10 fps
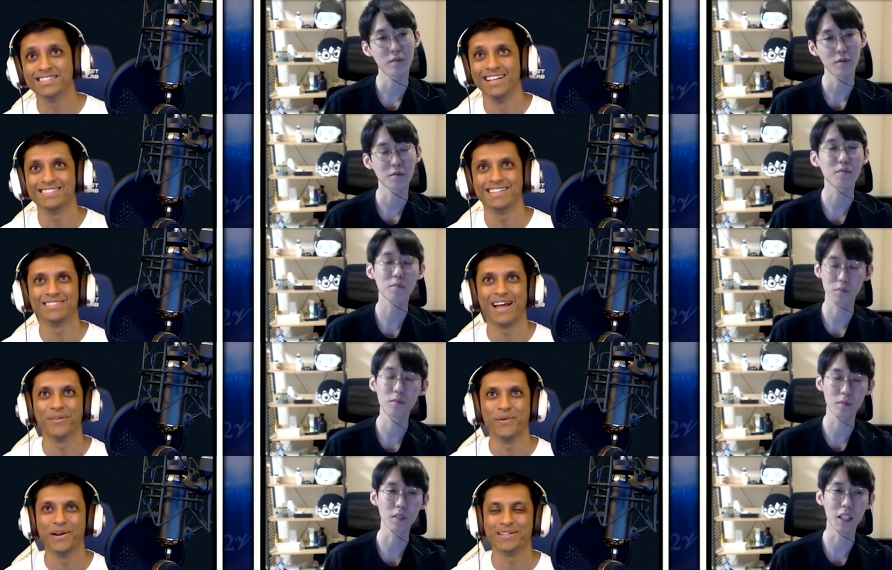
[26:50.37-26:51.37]
Speaker 1: it's it's kind
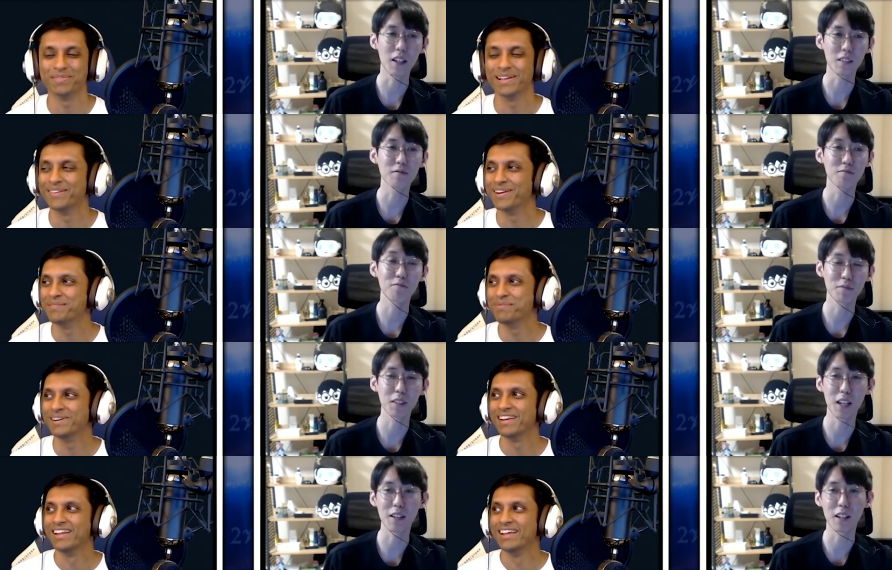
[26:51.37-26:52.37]
of weird to explain, right?
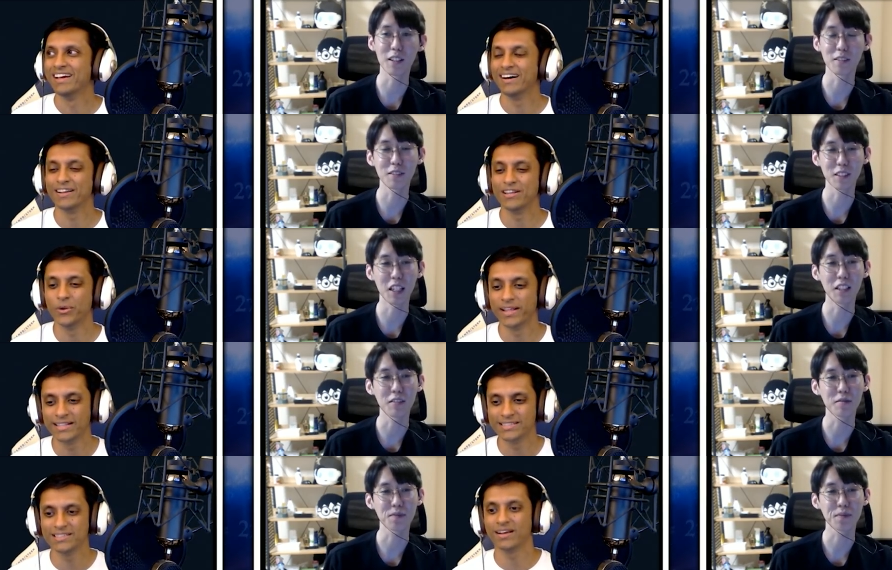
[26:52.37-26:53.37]
But yeah, yeah, uh, you don't want to
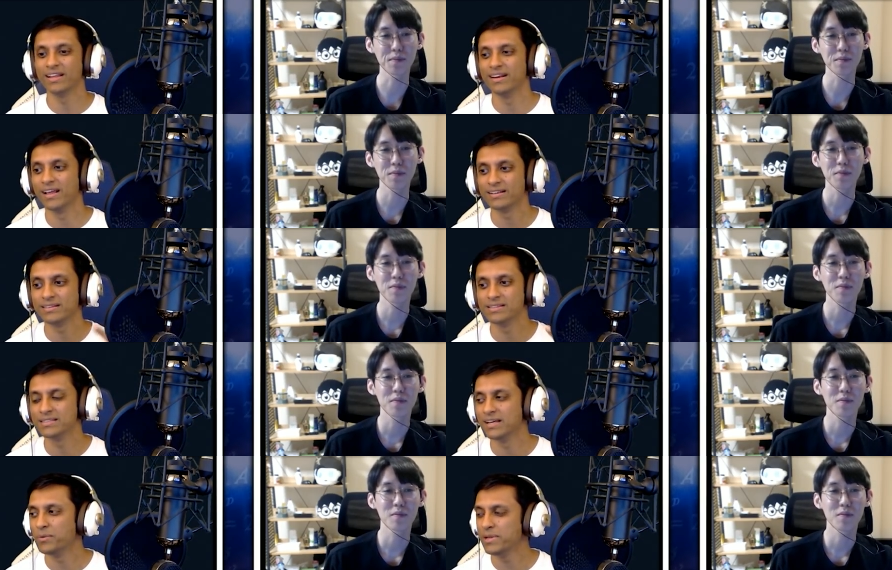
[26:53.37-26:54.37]
get stuck in like this.
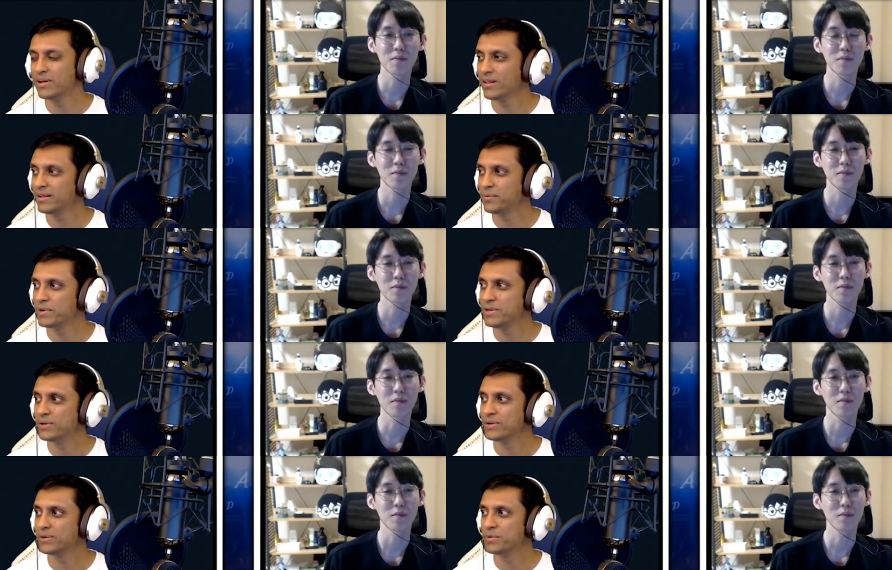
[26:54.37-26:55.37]
Uh, what do you call it when
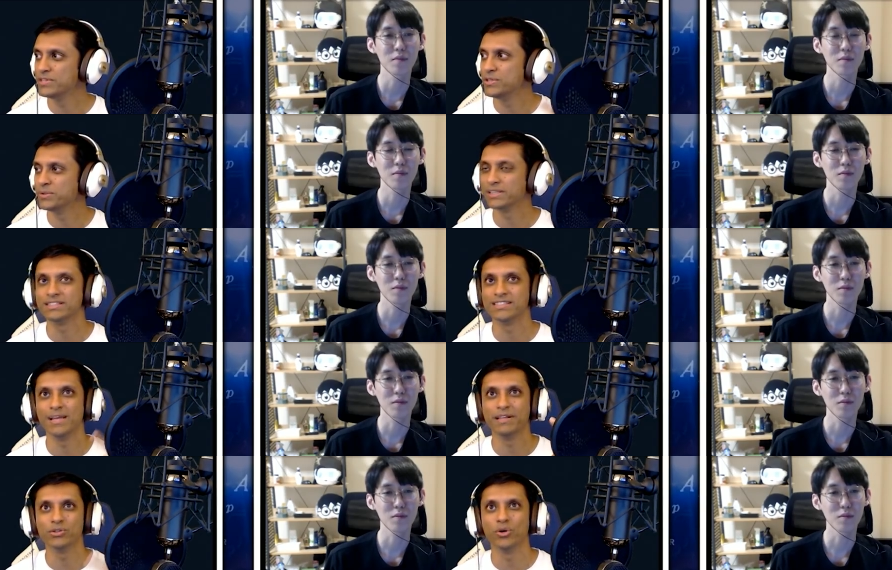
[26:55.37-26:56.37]
you're when you're doing like the
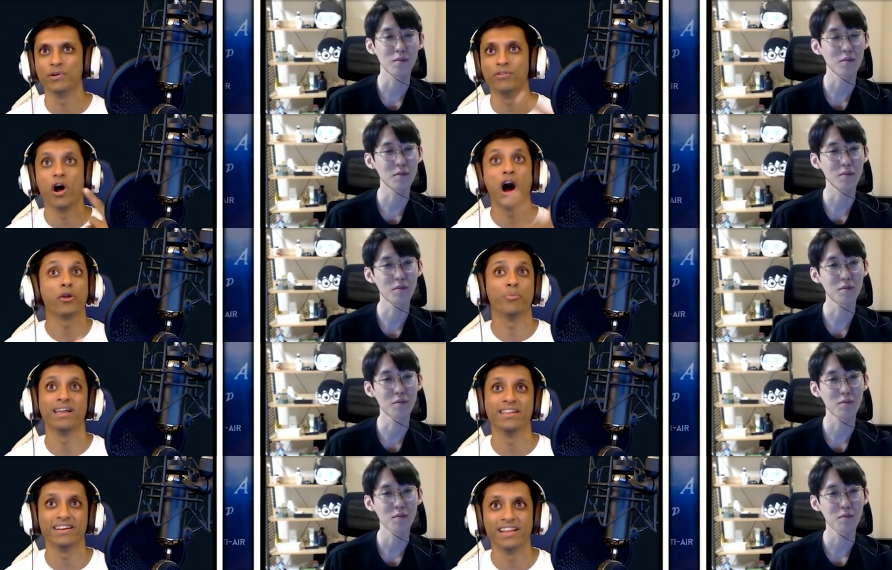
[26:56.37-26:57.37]
same things over and over?
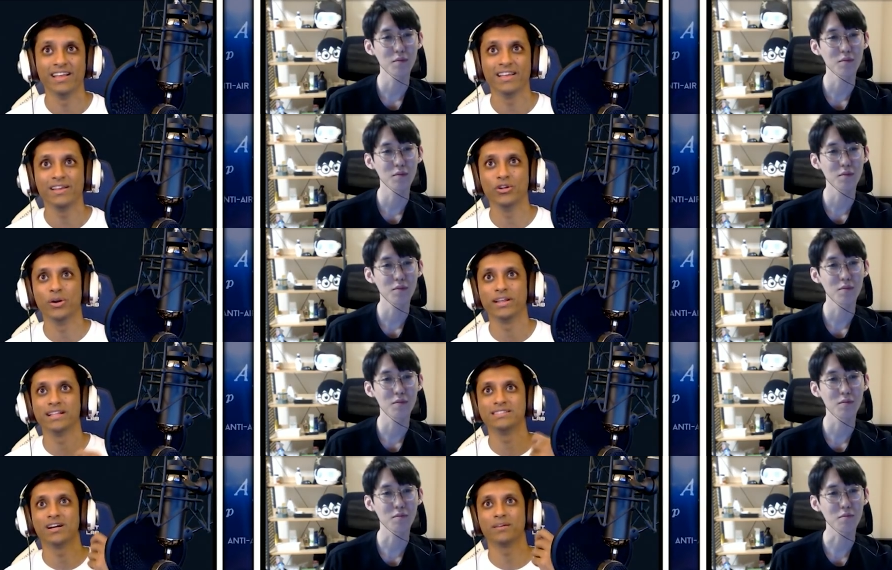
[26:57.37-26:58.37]
Autopilot. You don't want to
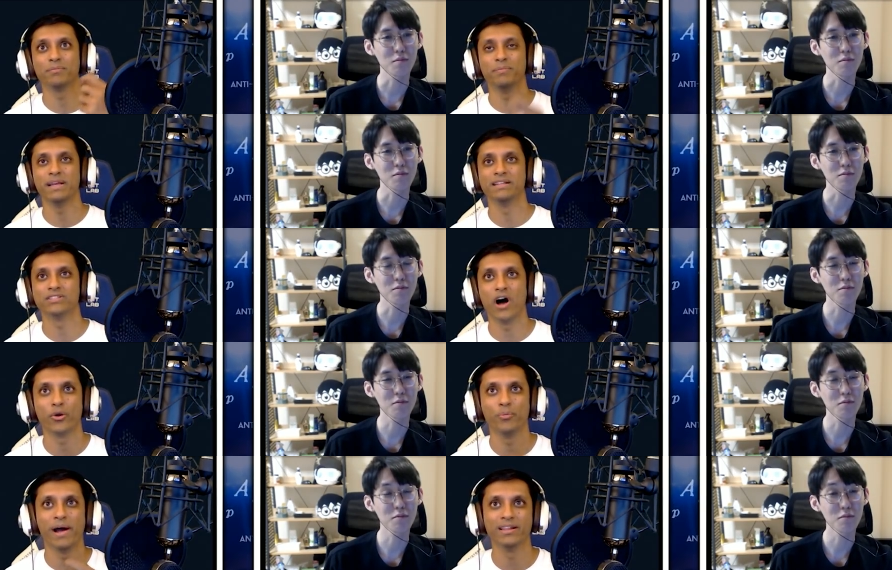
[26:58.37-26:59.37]
get stuck being this
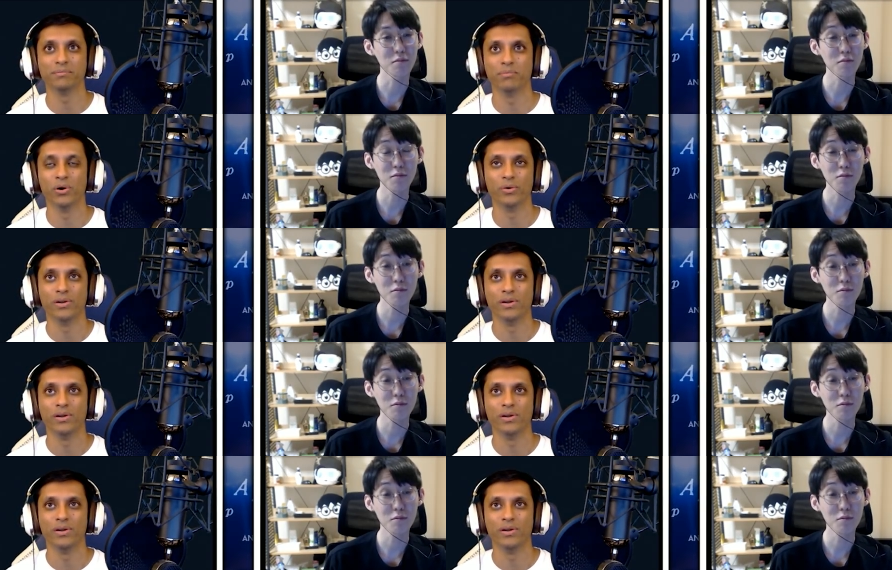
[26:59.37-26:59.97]
autopilot mode